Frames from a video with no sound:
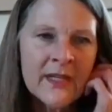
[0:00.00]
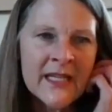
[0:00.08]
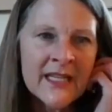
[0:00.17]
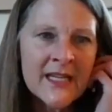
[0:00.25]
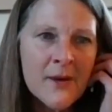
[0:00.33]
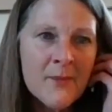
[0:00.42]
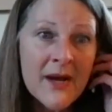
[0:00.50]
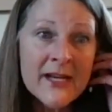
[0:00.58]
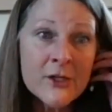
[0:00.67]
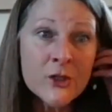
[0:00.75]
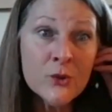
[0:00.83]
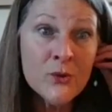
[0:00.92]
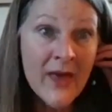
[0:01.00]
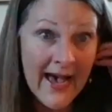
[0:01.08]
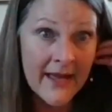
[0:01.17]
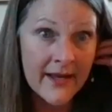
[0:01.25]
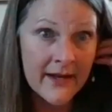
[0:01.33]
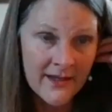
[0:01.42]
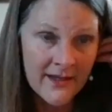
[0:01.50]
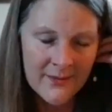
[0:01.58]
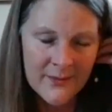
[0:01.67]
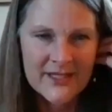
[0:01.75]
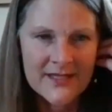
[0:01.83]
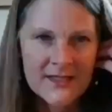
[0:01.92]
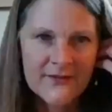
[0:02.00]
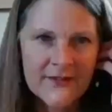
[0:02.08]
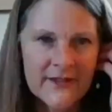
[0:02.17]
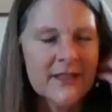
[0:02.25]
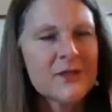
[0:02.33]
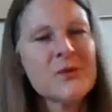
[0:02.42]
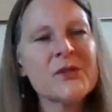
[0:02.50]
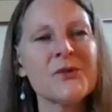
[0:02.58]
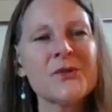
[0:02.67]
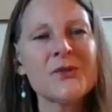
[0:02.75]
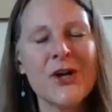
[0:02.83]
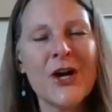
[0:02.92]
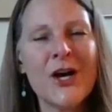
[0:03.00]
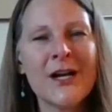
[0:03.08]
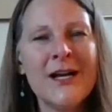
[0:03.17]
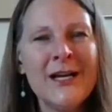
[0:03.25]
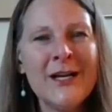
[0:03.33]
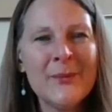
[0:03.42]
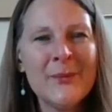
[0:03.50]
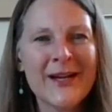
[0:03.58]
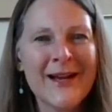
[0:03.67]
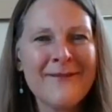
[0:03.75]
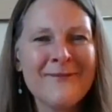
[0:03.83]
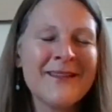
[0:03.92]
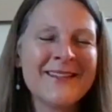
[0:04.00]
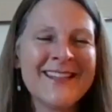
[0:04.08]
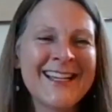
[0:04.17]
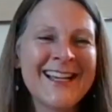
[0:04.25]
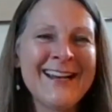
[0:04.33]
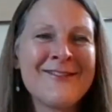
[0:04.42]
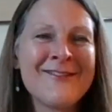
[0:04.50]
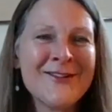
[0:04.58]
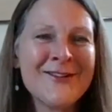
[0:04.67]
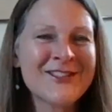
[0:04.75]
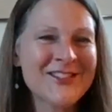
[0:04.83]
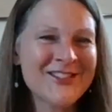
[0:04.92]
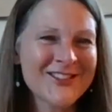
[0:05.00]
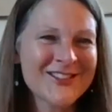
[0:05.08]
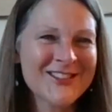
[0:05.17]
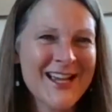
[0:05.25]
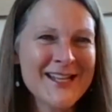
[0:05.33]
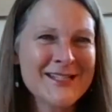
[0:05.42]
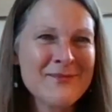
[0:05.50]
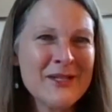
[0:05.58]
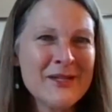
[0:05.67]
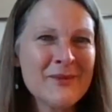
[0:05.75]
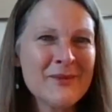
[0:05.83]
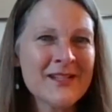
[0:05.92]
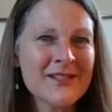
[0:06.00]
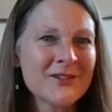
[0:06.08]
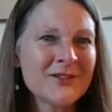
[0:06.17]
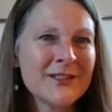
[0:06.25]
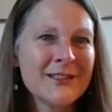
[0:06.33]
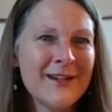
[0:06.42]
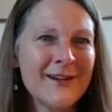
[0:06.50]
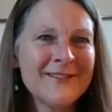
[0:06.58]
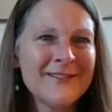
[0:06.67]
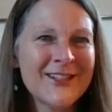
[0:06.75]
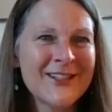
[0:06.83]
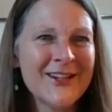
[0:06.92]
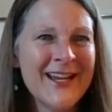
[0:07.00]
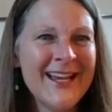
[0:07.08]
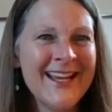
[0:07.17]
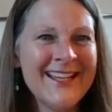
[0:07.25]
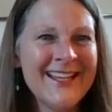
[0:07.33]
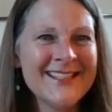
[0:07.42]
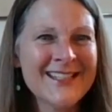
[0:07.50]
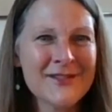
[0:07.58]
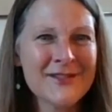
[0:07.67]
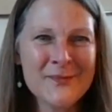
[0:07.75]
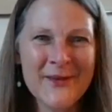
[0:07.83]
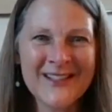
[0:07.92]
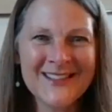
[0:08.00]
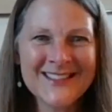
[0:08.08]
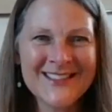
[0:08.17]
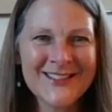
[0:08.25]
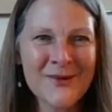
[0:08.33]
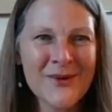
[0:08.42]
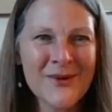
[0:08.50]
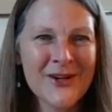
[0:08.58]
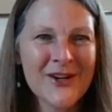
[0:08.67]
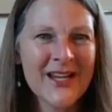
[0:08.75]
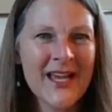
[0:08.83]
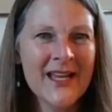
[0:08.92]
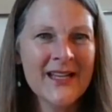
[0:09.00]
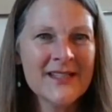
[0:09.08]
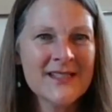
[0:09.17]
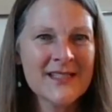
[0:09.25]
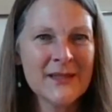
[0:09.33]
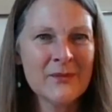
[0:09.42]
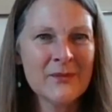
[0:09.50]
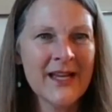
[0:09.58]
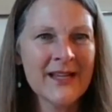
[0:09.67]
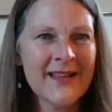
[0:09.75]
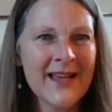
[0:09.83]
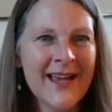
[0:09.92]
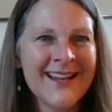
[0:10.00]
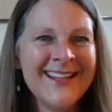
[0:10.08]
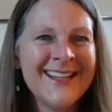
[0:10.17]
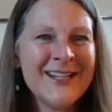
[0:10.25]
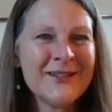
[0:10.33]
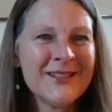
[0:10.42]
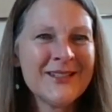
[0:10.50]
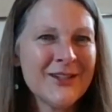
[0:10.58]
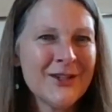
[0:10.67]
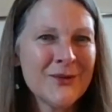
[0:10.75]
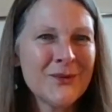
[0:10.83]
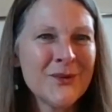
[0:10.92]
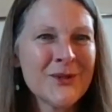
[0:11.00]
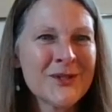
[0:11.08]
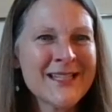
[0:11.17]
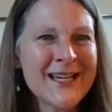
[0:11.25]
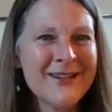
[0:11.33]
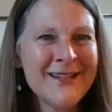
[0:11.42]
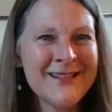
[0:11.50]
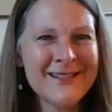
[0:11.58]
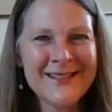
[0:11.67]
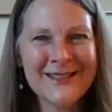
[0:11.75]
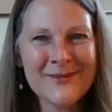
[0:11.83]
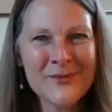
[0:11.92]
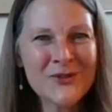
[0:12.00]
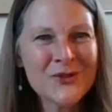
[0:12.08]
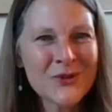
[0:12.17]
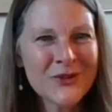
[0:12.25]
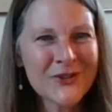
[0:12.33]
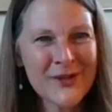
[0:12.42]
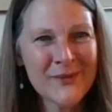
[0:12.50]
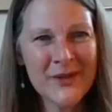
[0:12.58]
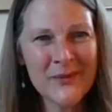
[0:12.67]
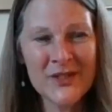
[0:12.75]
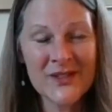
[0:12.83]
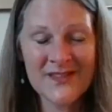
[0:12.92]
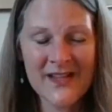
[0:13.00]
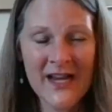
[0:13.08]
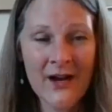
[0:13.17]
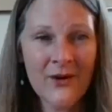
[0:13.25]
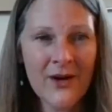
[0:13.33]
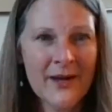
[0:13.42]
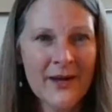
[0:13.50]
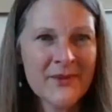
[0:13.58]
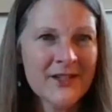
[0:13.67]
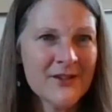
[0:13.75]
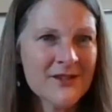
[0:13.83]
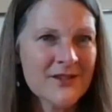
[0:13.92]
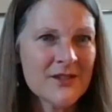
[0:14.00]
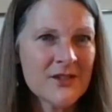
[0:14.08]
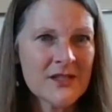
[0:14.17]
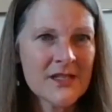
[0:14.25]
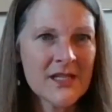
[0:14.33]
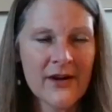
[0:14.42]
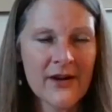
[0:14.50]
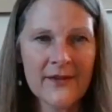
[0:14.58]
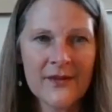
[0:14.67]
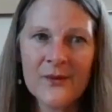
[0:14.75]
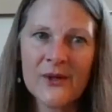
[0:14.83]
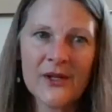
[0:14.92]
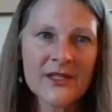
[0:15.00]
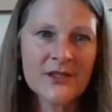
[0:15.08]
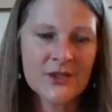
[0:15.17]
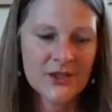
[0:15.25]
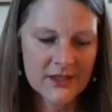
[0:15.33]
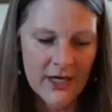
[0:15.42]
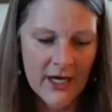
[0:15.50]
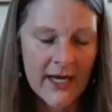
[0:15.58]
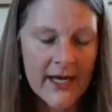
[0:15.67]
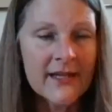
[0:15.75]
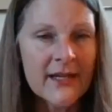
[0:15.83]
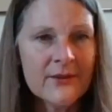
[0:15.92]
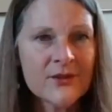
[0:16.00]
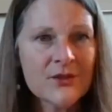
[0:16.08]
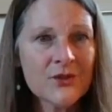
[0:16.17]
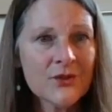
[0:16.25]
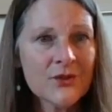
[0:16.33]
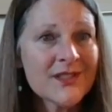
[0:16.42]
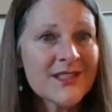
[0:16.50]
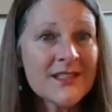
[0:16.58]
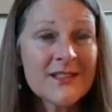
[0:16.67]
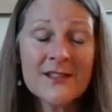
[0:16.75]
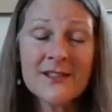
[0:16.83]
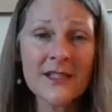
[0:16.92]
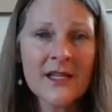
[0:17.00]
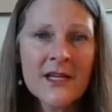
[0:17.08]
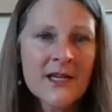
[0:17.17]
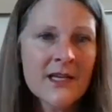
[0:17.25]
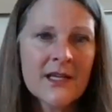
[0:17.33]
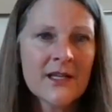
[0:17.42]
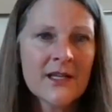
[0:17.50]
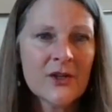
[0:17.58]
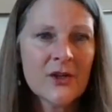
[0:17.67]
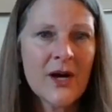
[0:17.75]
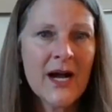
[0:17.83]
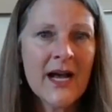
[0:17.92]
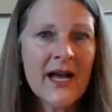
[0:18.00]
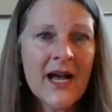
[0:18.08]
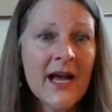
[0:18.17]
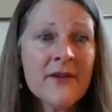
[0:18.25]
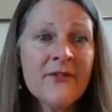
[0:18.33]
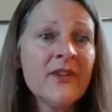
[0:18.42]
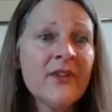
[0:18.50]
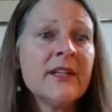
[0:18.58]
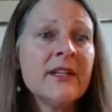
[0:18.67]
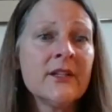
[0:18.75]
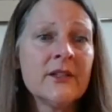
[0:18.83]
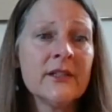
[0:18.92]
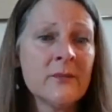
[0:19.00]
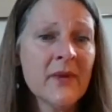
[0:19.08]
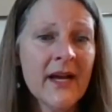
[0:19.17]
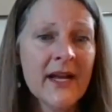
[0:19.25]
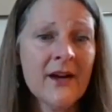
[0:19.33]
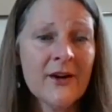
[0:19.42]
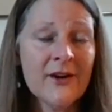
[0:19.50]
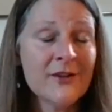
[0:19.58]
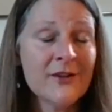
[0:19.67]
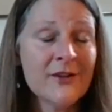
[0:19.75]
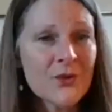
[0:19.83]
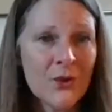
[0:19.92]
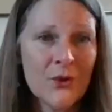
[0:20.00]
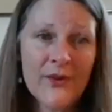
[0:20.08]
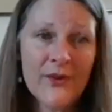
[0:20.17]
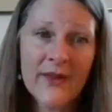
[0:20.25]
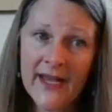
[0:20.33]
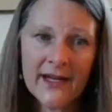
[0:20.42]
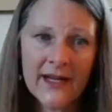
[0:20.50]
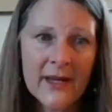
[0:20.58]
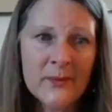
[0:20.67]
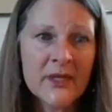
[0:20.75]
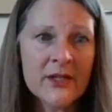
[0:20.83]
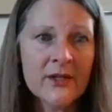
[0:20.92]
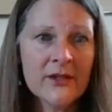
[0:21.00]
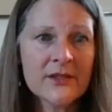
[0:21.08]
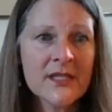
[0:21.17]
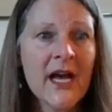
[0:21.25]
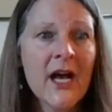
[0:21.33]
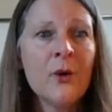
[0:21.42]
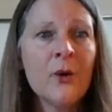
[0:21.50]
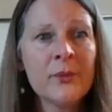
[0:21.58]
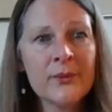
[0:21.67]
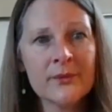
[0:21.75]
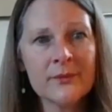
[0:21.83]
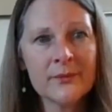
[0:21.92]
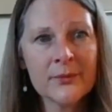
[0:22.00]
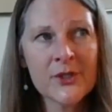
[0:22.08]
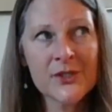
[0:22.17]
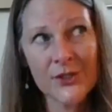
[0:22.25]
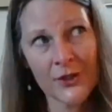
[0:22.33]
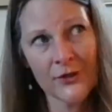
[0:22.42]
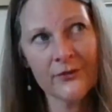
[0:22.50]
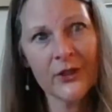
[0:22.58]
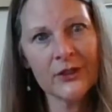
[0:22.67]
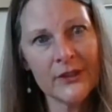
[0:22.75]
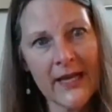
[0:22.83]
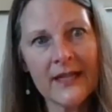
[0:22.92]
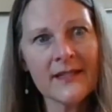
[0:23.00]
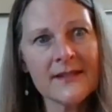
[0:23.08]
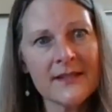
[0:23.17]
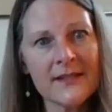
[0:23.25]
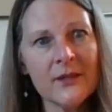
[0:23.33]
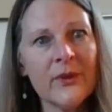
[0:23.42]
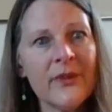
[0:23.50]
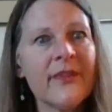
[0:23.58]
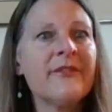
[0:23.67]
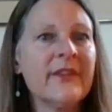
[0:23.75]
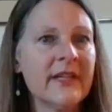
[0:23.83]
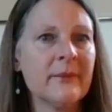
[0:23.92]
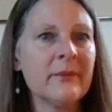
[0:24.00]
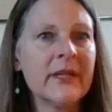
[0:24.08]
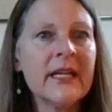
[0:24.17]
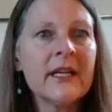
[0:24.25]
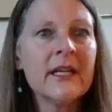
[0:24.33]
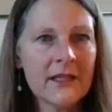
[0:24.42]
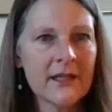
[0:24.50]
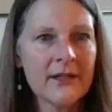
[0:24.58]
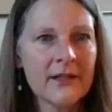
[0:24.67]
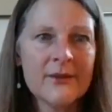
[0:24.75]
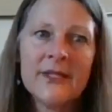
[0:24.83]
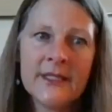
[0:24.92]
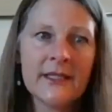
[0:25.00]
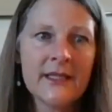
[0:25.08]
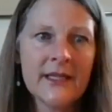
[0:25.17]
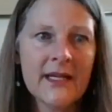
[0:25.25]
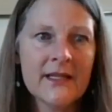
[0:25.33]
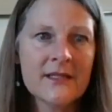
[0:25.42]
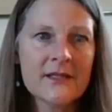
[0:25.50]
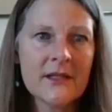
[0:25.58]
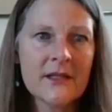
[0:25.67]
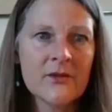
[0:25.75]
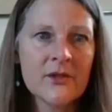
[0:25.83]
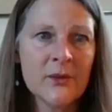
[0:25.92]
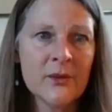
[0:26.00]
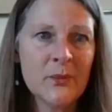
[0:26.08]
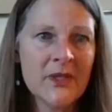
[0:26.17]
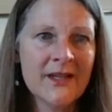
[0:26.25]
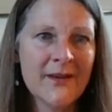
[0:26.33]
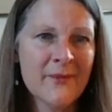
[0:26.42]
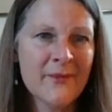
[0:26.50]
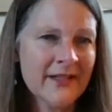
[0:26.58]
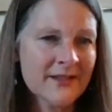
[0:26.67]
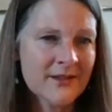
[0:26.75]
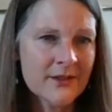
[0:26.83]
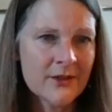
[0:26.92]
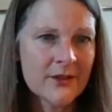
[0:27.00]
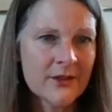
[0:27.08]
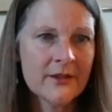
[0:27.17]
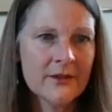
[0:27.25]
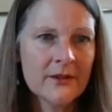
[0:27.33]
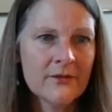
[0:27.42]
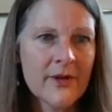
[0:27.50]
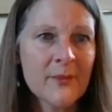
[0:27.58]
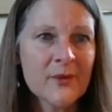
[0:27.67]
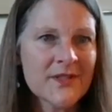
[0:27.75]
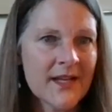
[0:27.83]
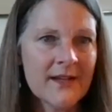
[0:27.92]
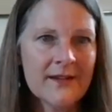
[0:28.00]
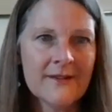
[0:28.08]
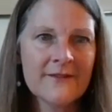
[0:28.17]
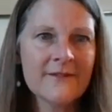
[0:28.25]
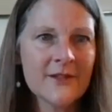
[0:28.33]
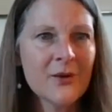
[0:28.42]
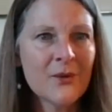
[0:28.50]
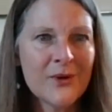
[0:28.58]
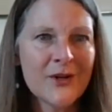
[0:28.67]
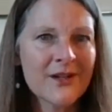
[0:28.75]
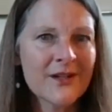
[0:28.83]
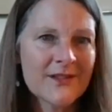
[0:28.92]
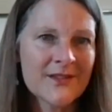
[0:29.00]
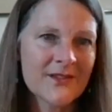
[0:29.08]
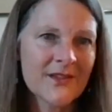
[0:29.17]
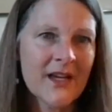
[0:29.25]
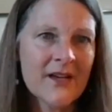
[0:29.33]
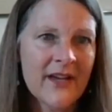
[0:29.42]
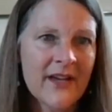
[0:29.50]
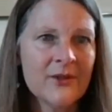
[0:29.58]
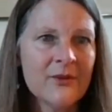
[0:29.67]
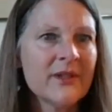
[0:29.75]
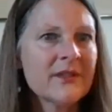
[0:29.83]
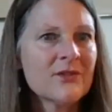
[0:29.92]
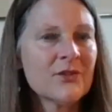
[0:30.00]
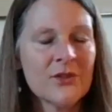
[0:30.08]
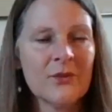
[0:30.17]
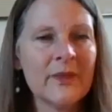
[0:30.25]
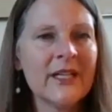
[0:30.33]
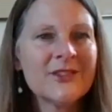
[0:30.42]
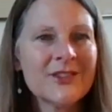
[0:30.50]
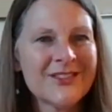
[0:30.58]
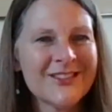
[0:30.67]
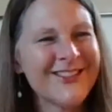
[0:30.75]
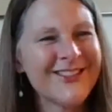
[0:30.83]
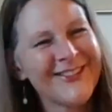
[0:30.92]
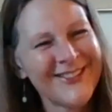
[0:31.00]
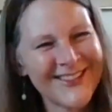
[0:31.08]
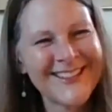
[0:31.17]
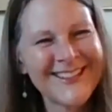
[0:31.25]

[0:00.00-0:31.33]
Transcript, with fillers: And I knew that because the feelings were so strong. But like, I don't know if she took a shine to me, but I certainly loved her and respected her work. And it seemed like that, you know, worked out and in a mutual agreement, because now I'm here to just carry out the work as she taught and now as Julia teaches. And, you know, I feel in my heart and soul that I'm here to help preserve her legacy with the family, you know, and really be an ambassador or a representative for her work, because I value it so much, you know.